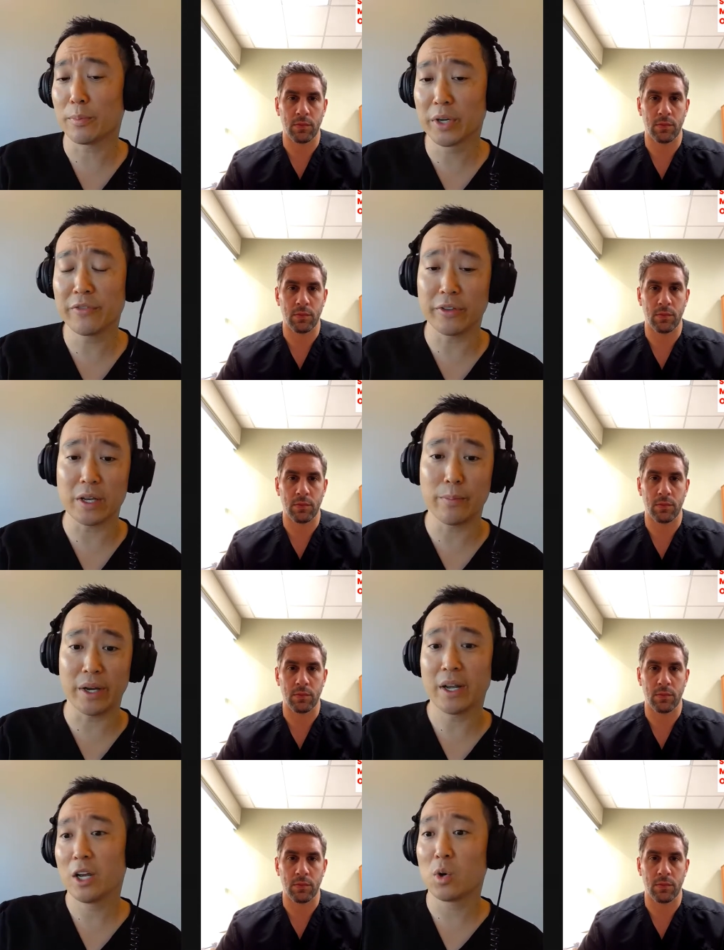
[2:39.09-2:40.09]
Speaker 1: it briefly, but
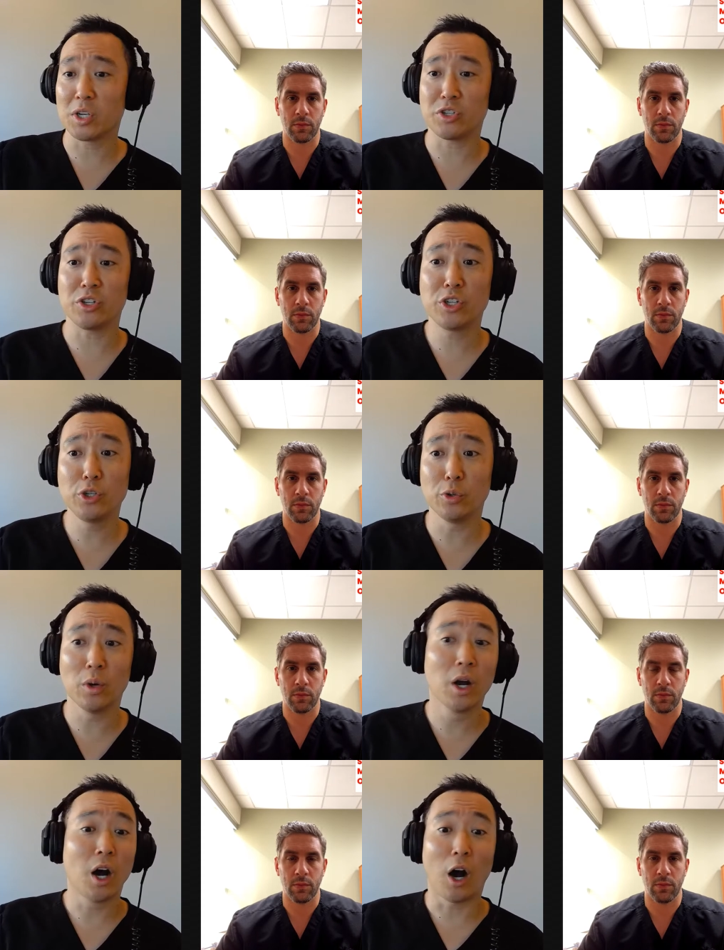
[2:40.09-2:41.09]
question two
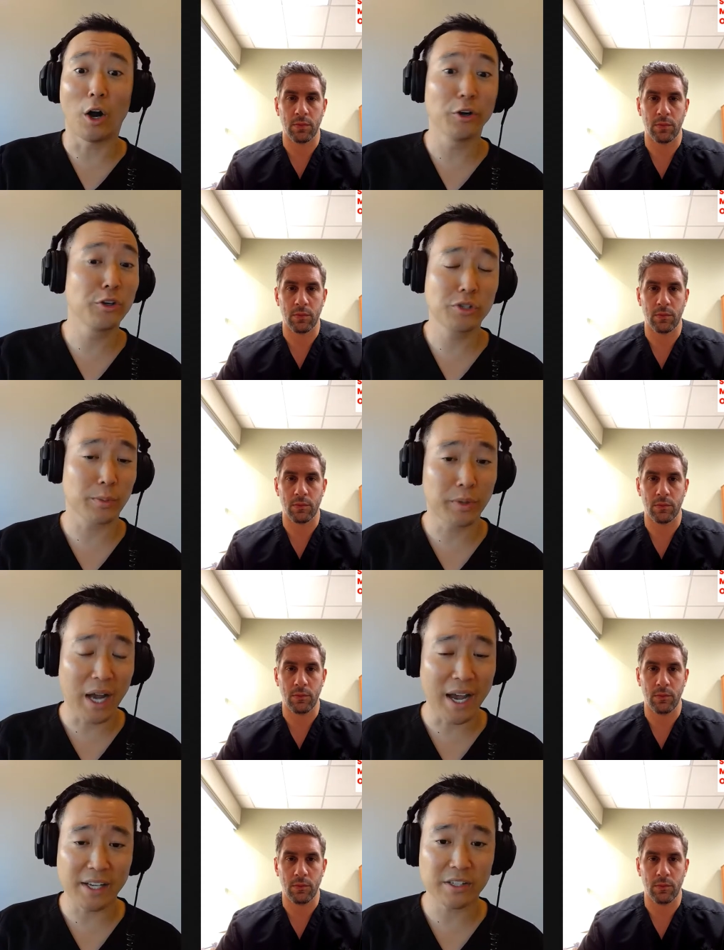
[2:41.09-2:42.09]
Are you
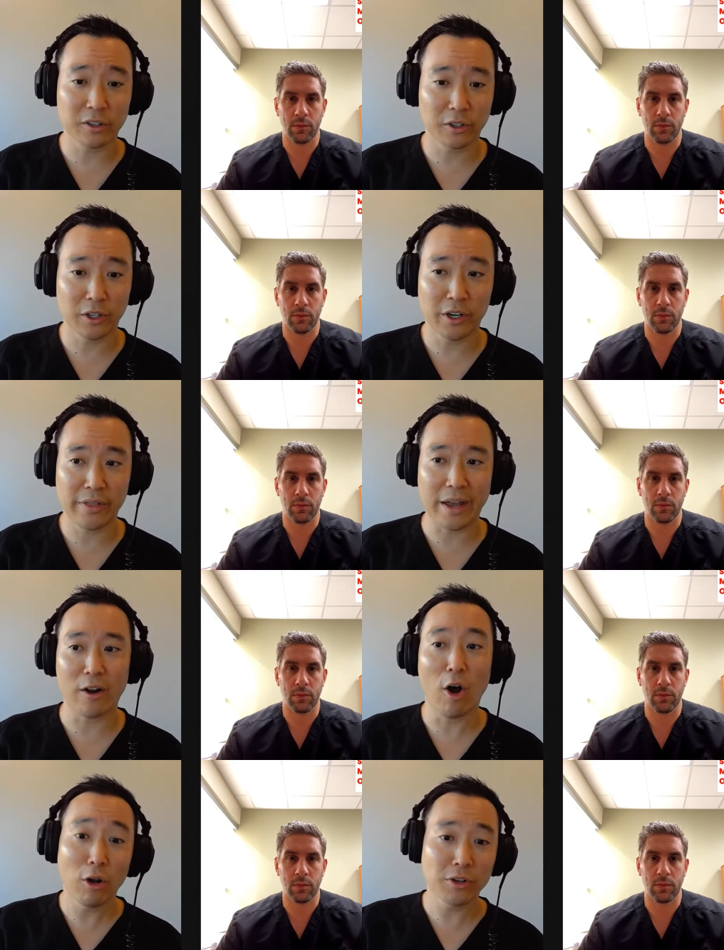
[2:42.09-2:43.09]
surprised to learn that
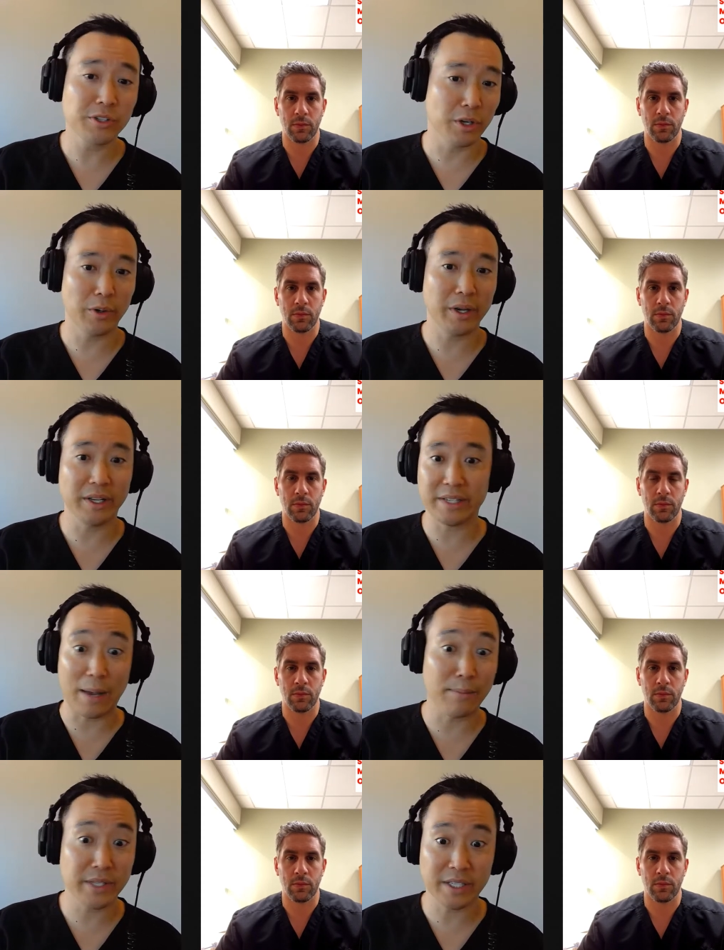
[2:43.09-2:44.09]
also his
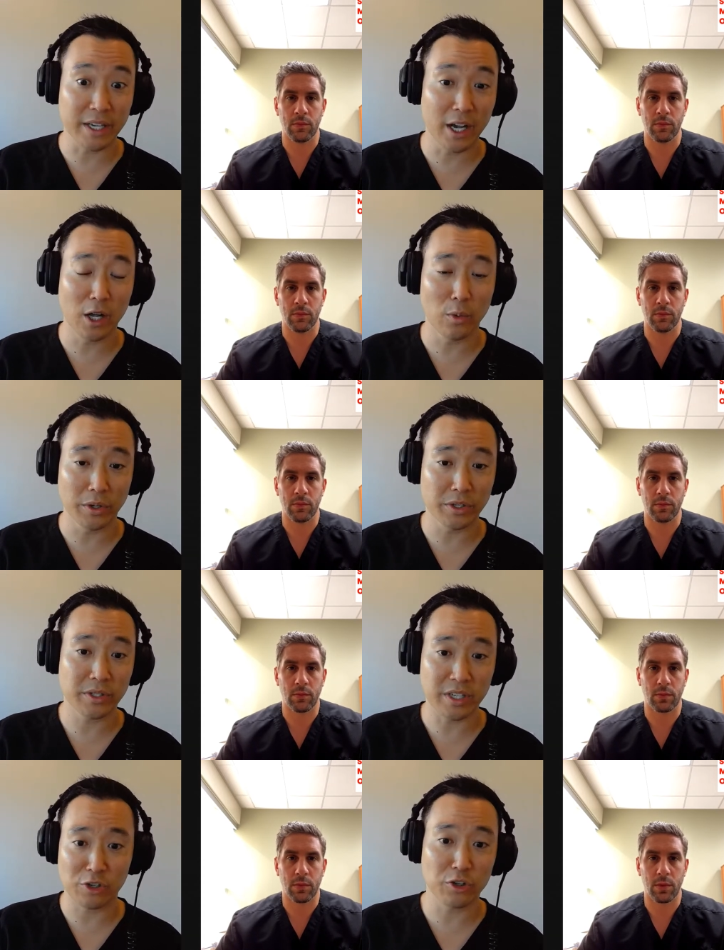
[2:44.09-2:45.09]
MCL was
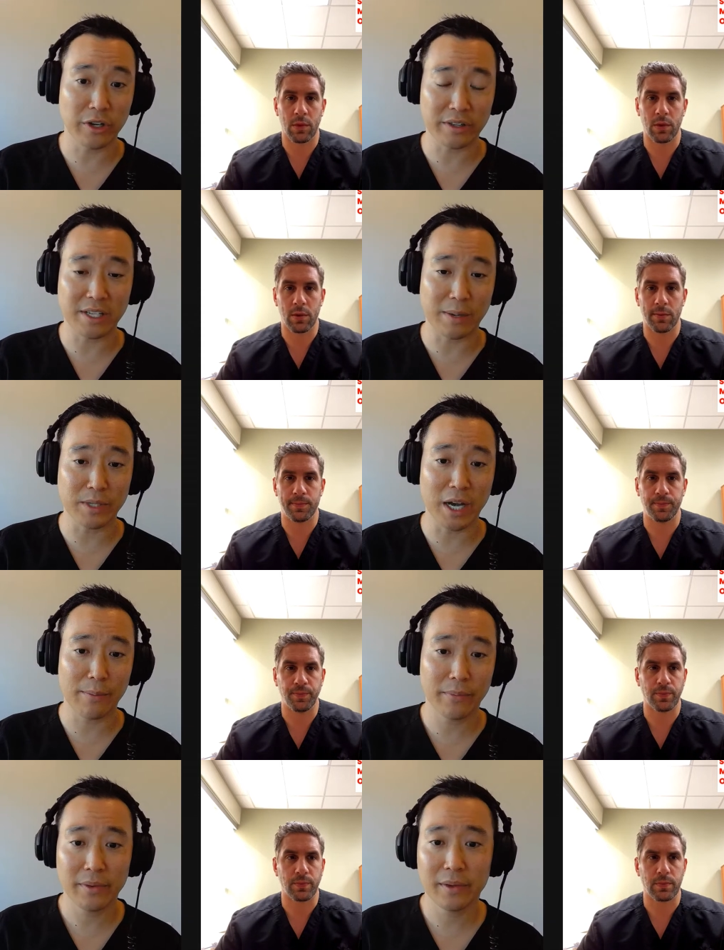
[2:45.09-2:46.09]
Speaker 2: injured at the same time?
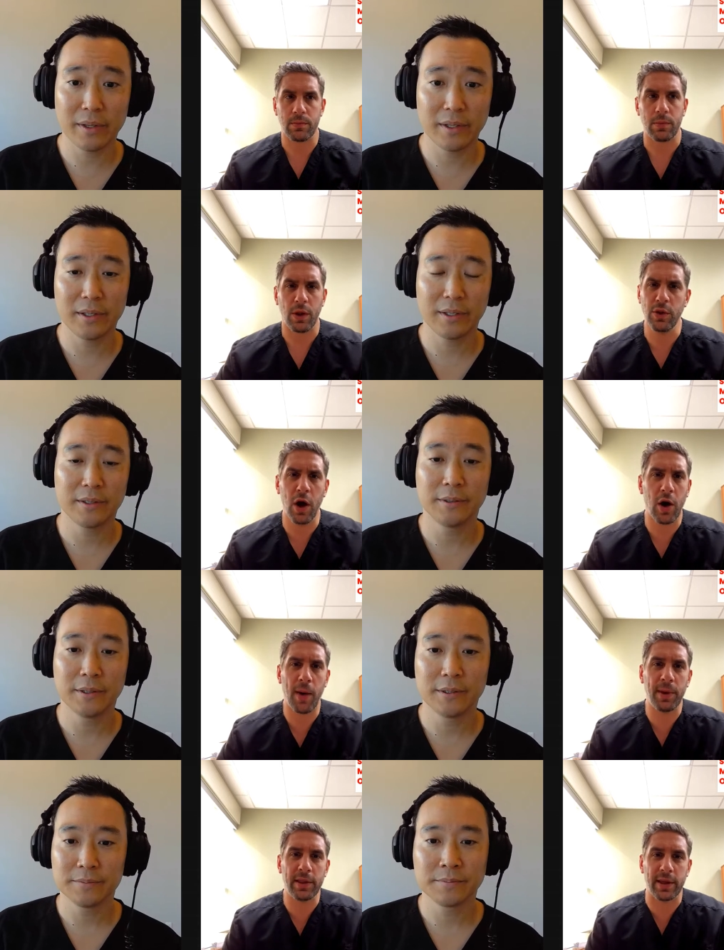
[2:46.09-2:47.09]
No, I
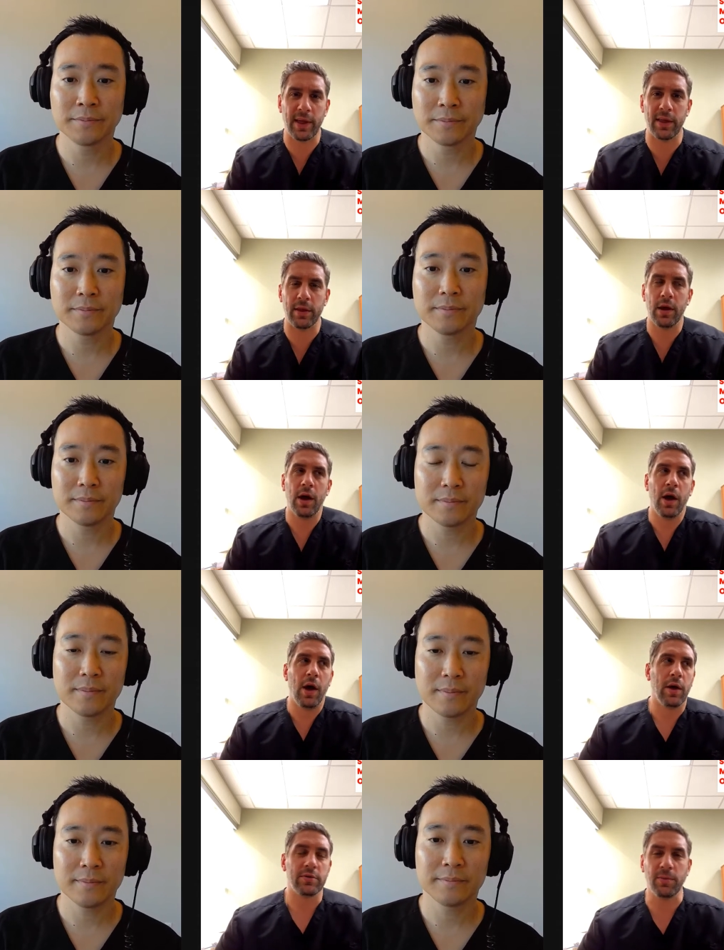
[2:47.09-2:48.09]
mean, like that
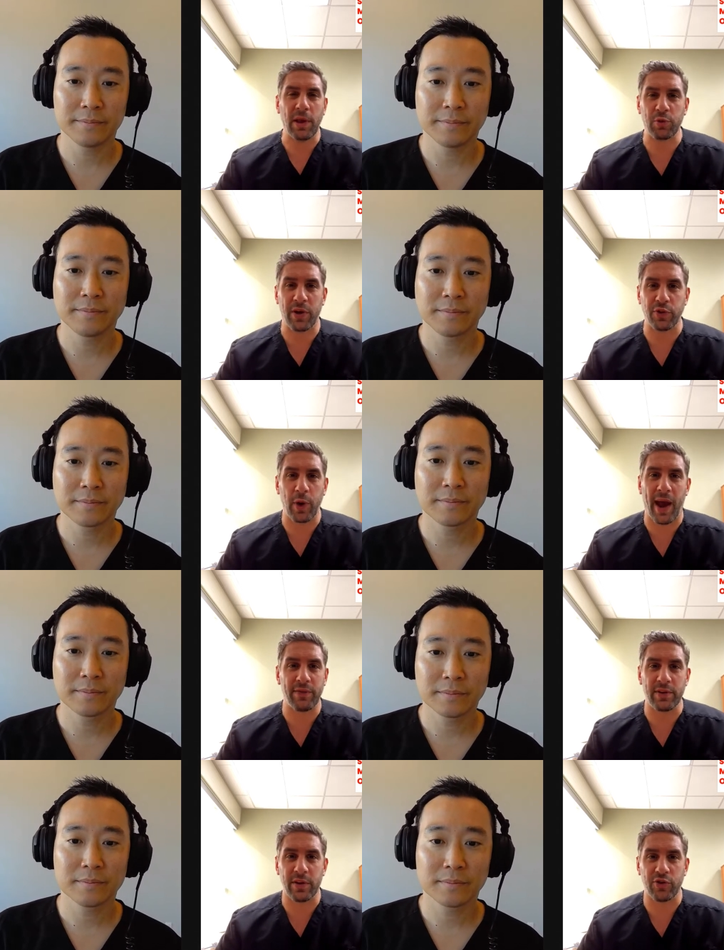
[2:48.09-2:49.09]
sometimes whenever you have
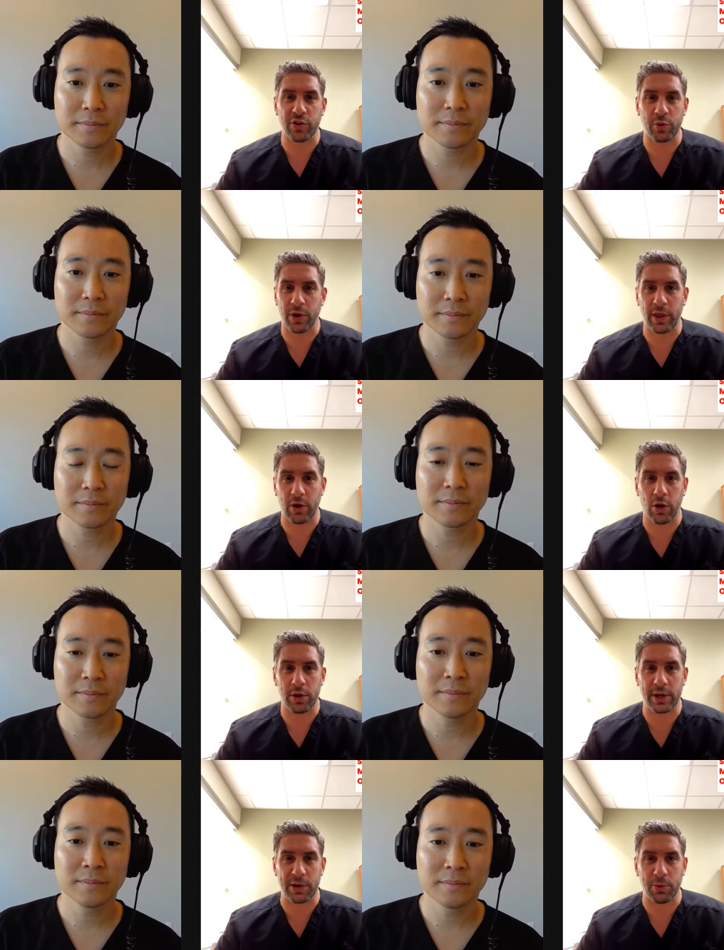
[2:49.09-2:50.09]
these injuries where like, they call it the
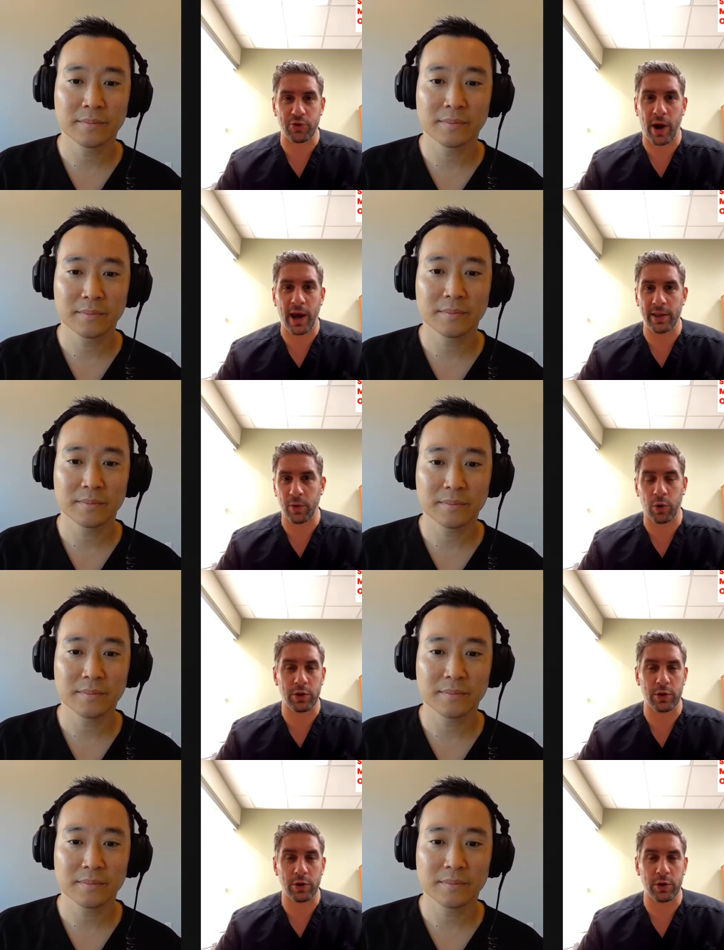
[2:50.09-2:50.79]
terrible triad, like one of